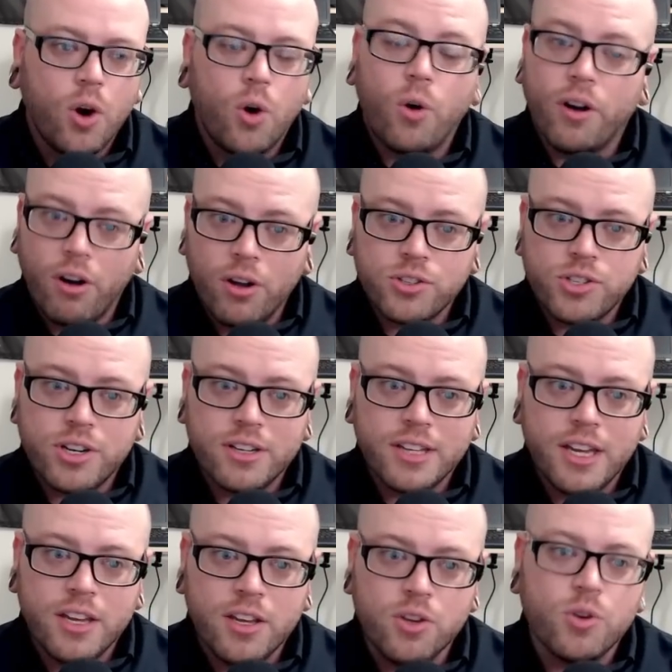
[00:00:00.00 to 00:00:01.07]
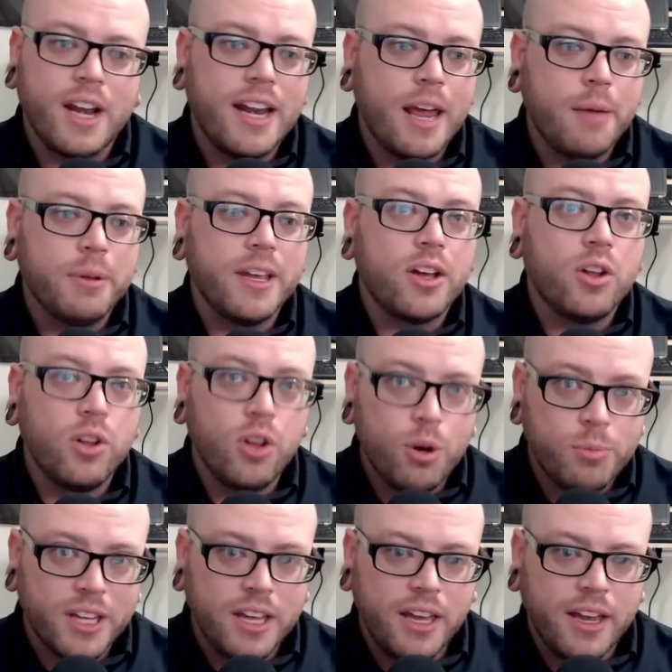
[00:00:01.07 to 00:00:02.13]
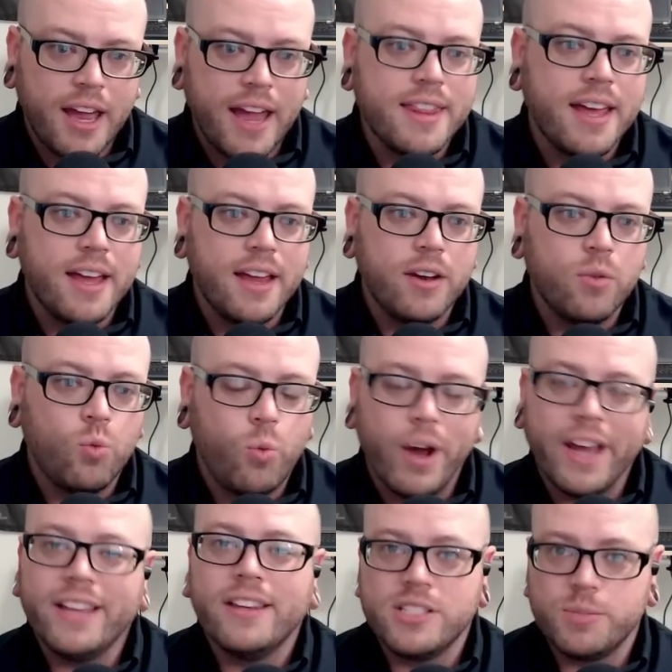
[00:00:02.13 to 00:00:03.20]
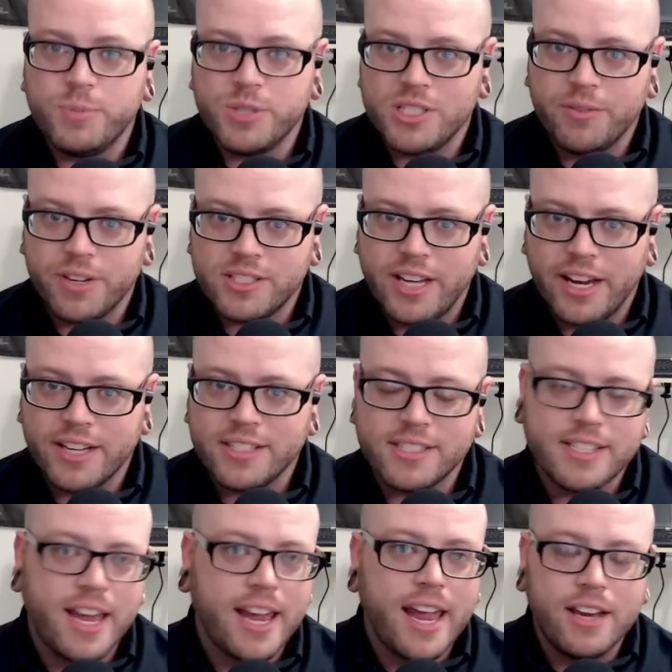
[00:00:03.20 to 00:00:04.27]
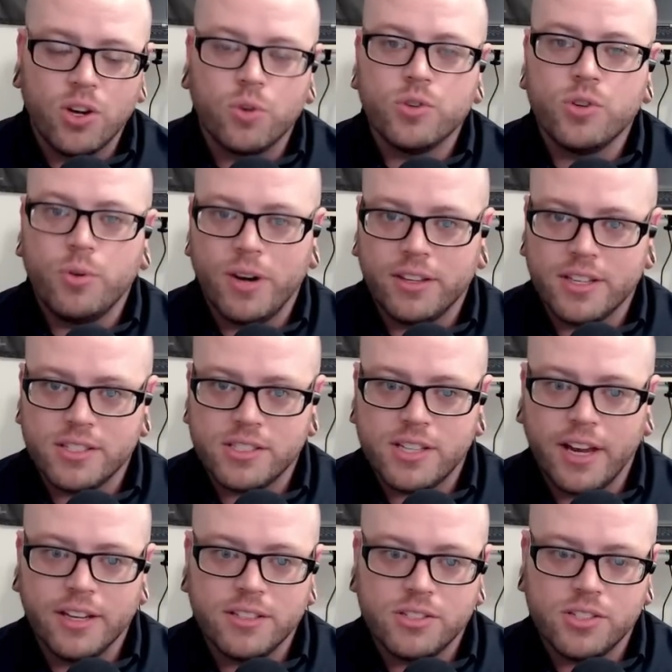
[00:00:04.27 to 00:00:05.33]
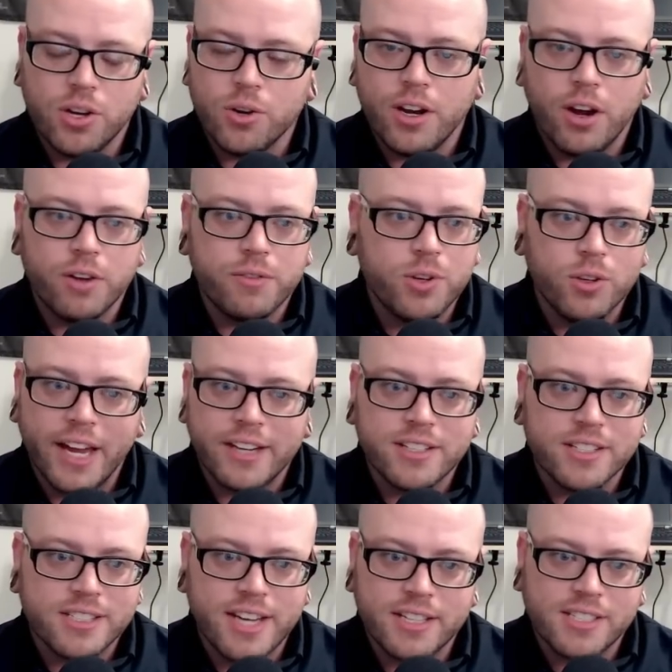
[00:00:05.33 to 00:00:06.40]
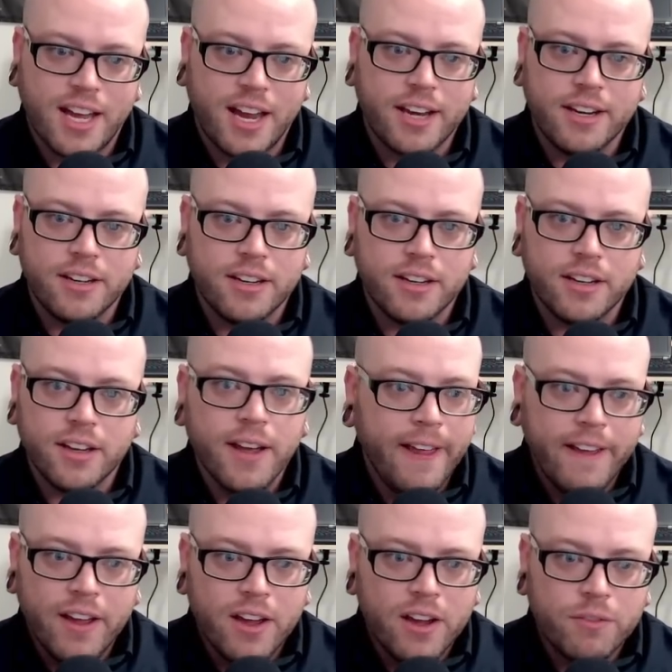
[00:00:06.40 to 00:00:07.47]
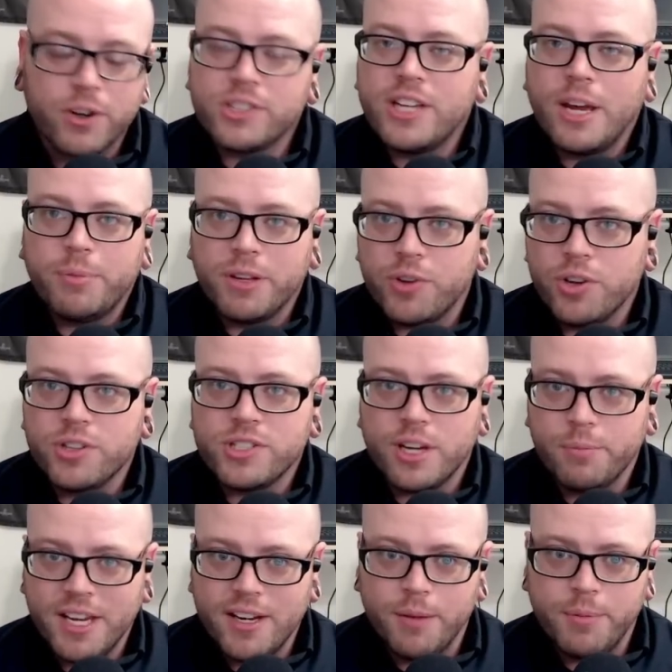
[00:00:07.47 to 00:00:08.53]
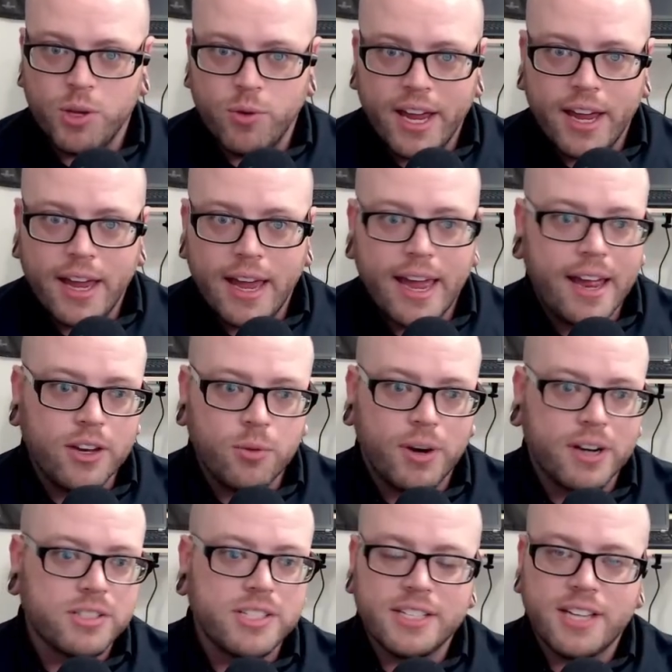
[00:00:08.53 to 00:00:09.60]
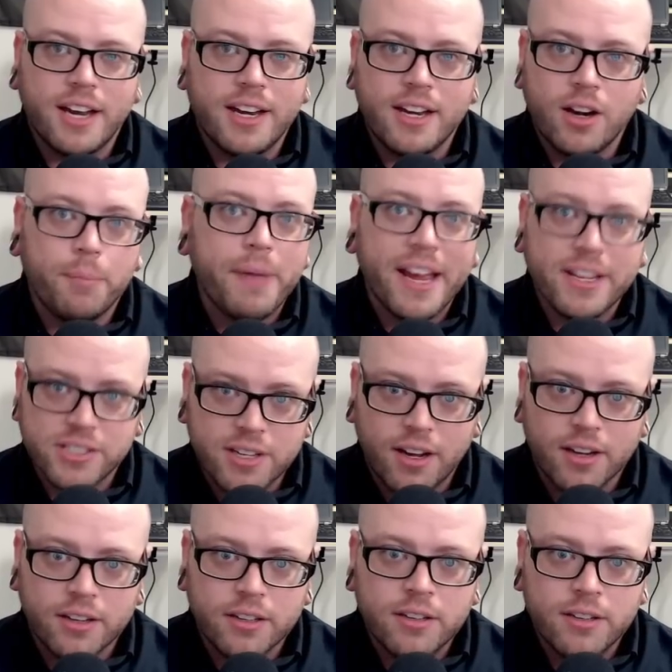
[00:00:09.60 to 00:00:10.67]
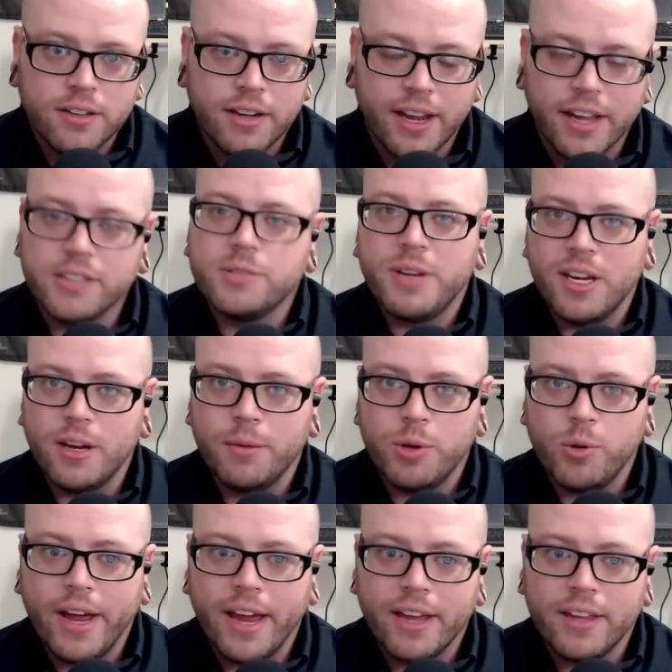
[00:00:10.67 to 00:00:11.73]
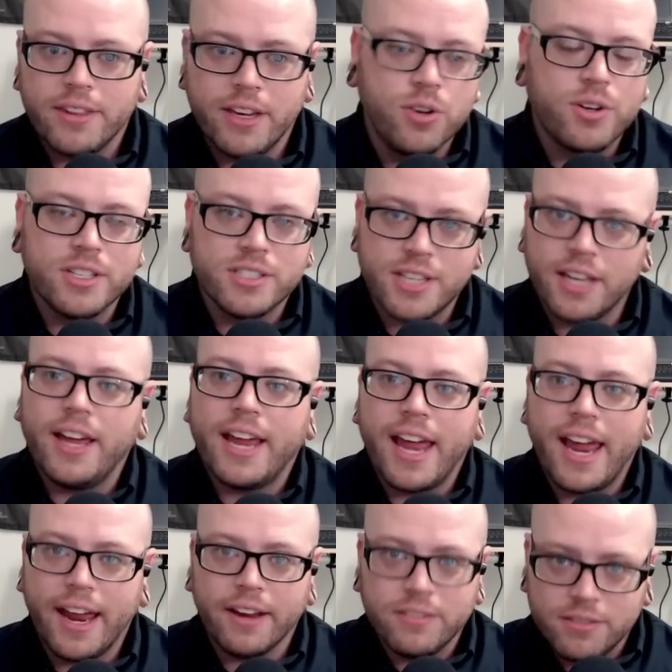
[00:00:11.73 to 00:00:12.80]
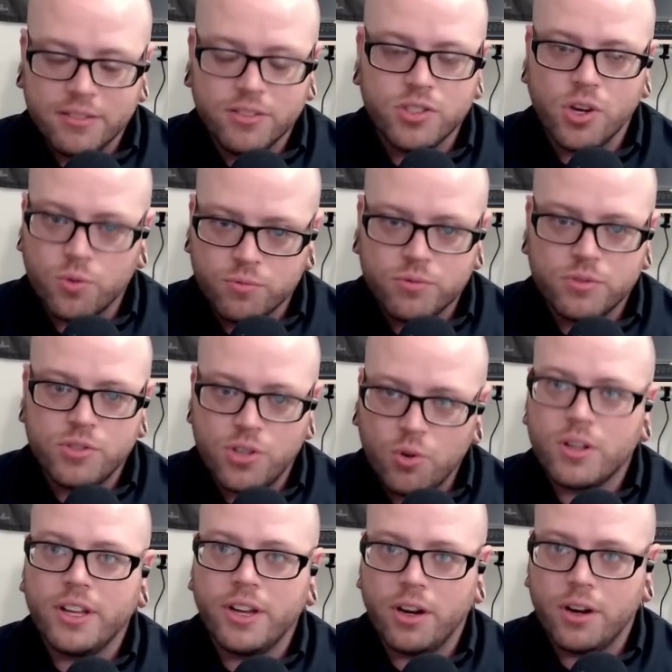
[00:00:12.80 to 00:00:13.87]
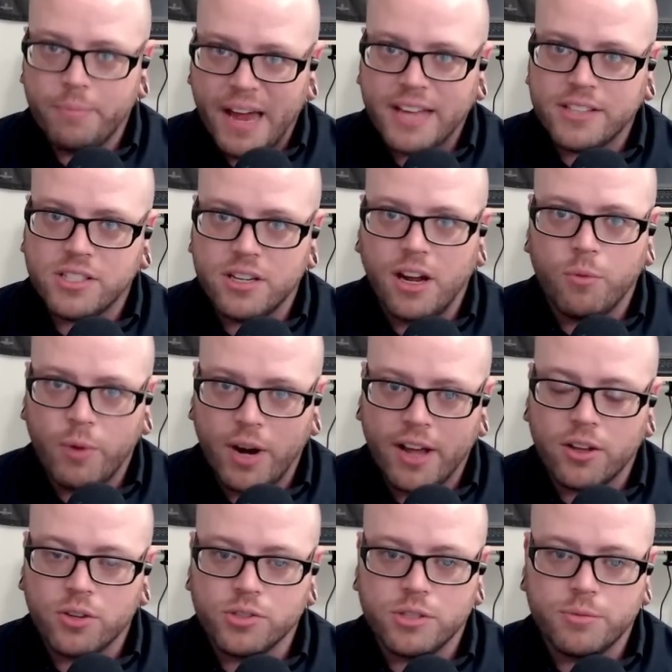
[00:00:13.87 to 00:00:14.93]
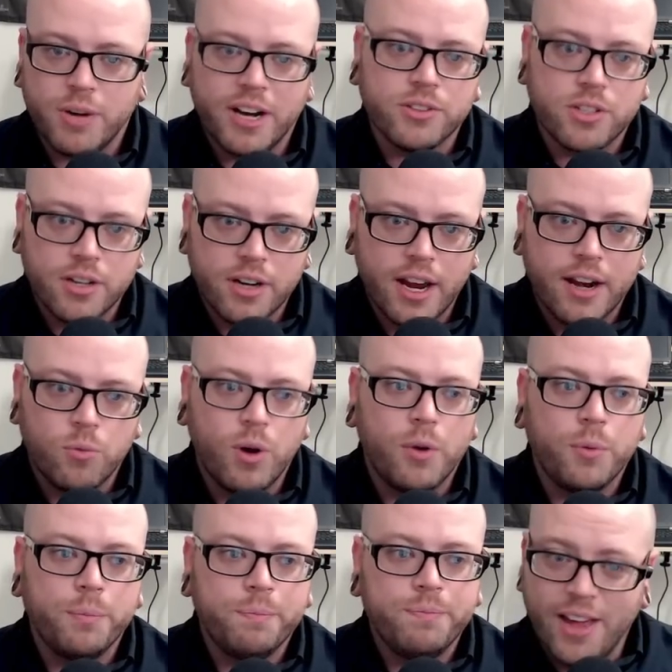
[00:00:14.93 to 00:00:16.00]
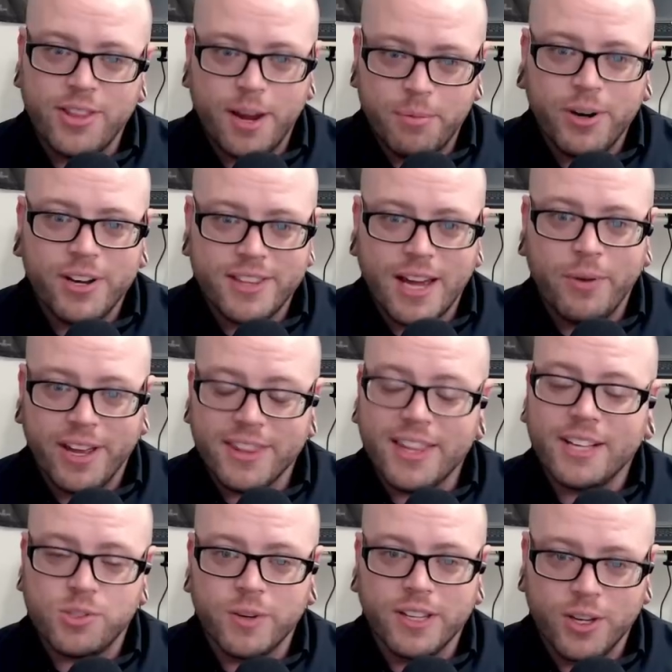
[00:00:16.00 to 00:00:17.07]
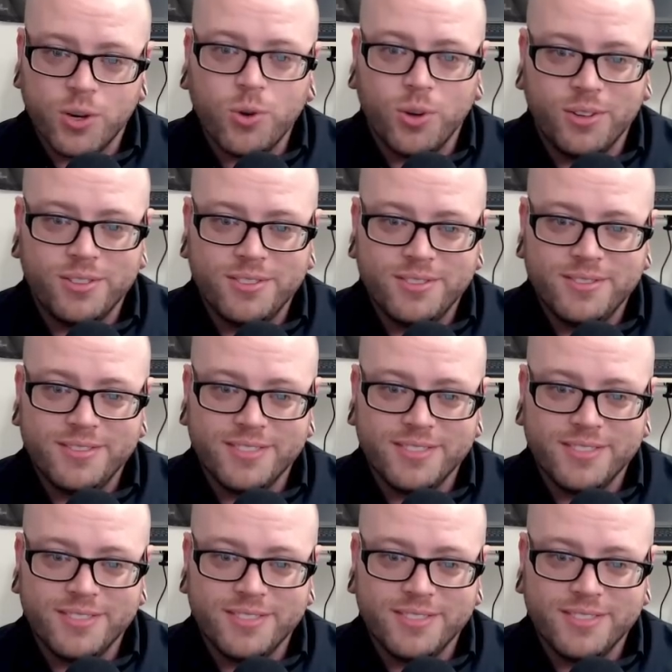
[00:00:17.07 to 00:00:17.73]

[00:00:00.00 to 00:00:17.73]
Or alternately, you can enable it globally and then whitelist specific sites and say, hey, don't do it on this site. So, if you like to stay signed into, for example, if you're using a PWA and you want to stay signed in on Mastodon as a PWA, then you can say like, hey, don't clear Mastodon when I close the browser, and it won't. Now that I put it that way, that's really cool.